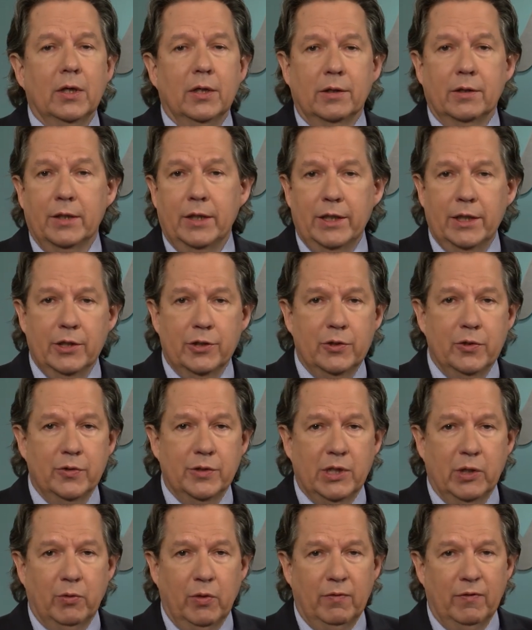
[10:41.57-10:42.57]
to the
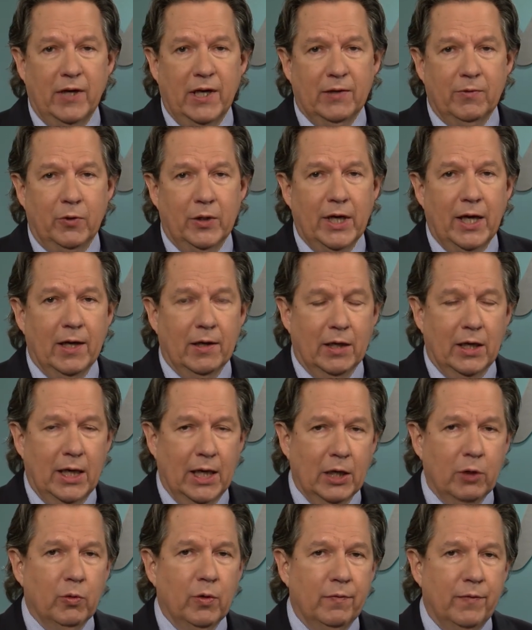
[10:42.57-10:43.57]
issues that we've had with
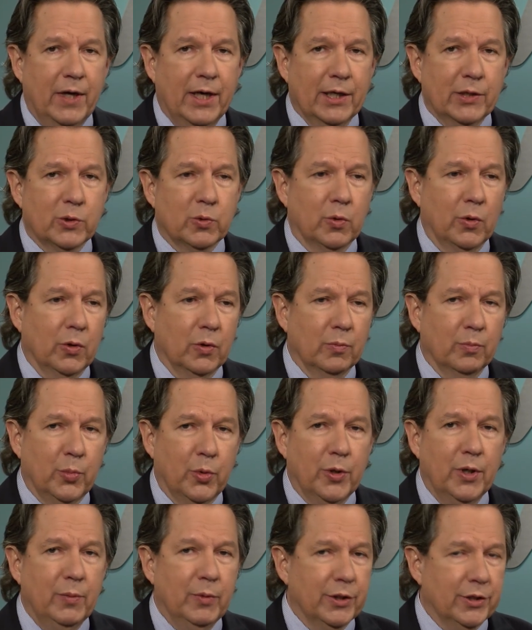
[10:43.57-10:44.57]
Equifax, where
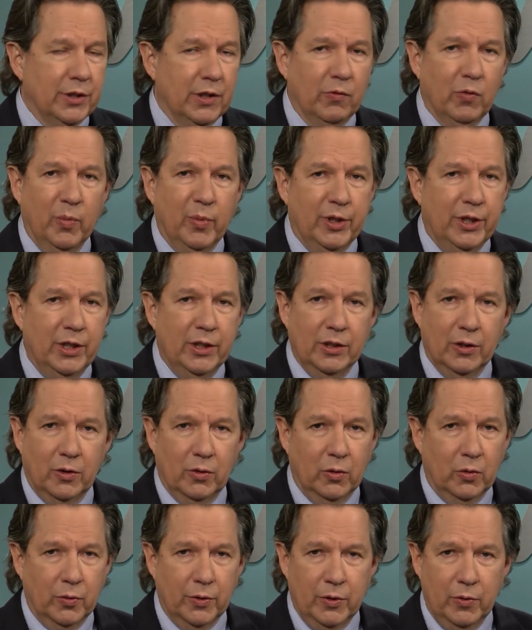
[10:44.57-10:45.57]
pretty much everybody in the
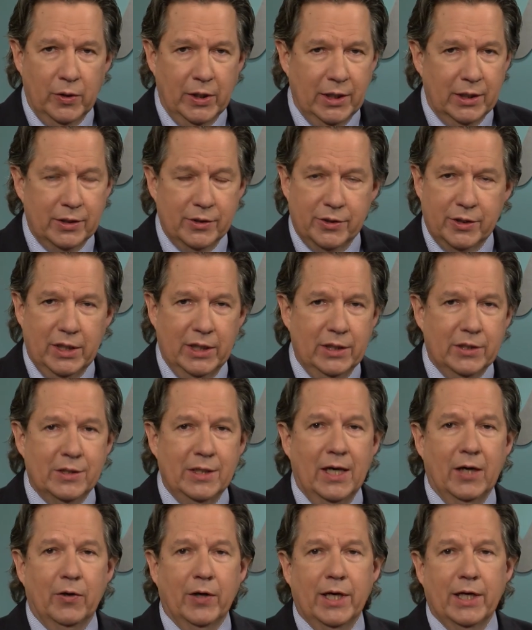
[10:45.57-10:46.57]
whole United States
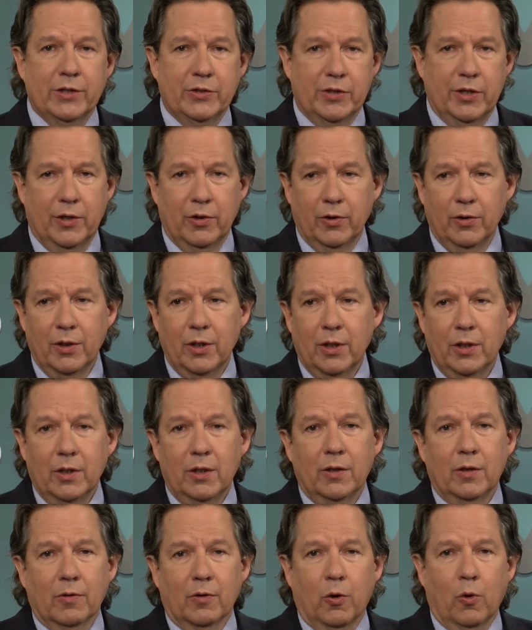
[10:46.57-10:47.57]
now has their
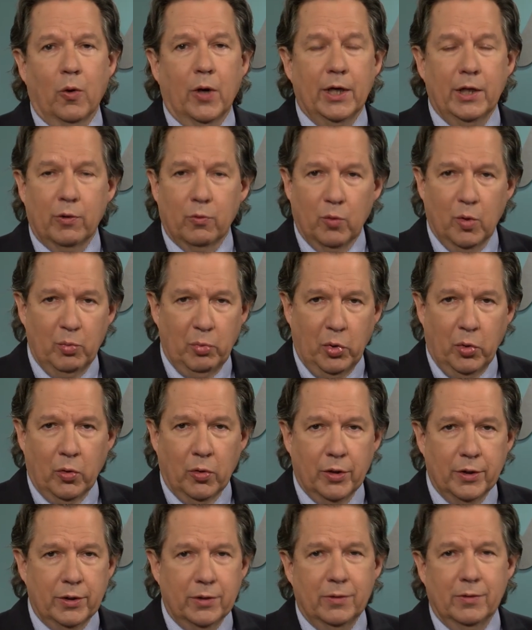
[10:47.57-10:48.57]
credit
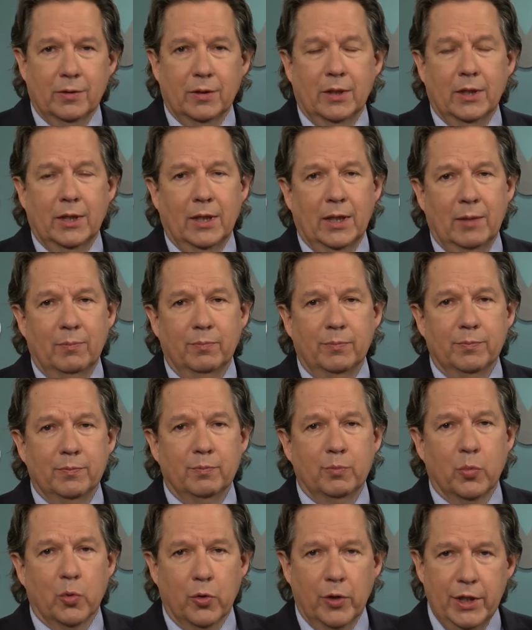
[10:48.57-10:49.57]
report
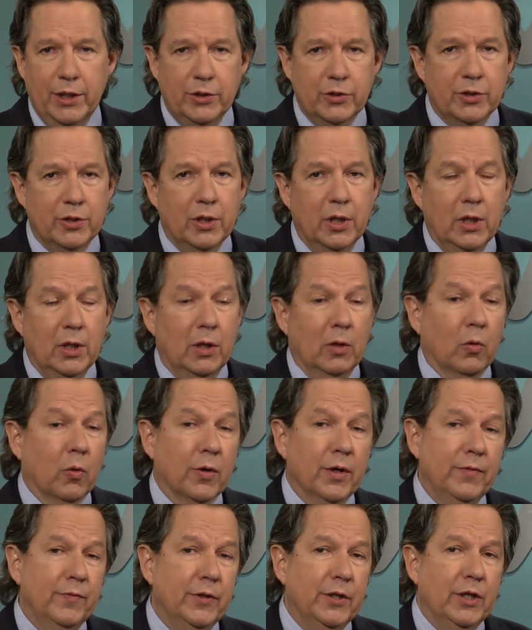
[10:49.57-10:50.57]
breached,
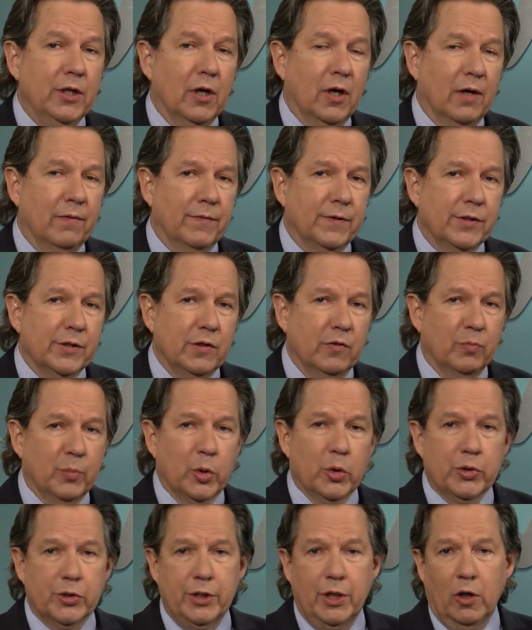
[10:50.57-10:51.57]
or even the Office of
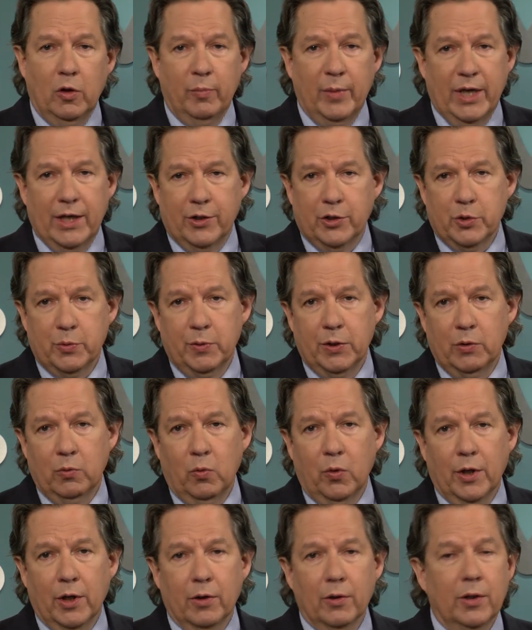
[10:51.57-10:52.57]
Personnel Management,
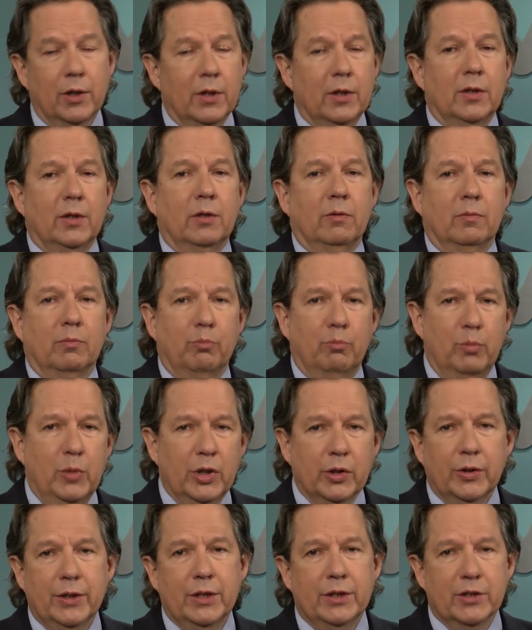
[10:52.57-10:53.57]
where
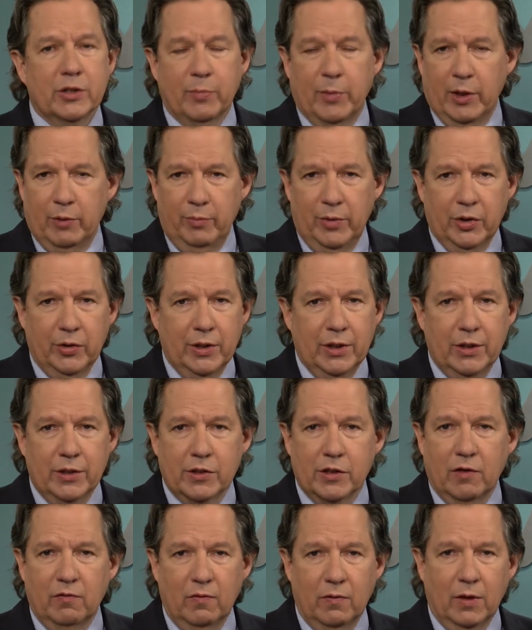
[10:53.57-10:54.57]
millions upon
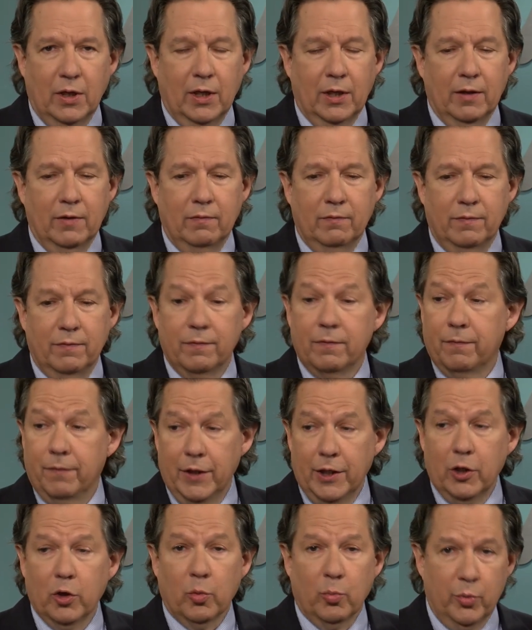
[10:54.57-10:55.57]
millions of
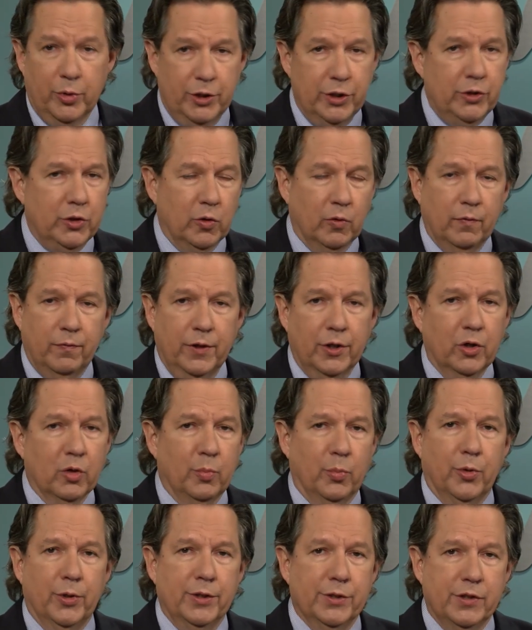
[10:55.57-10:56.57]
digital
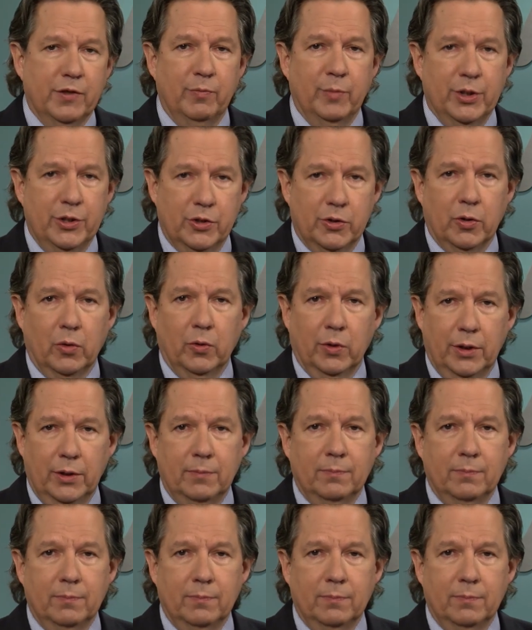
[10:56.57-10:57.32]
fingerprints have been stolen.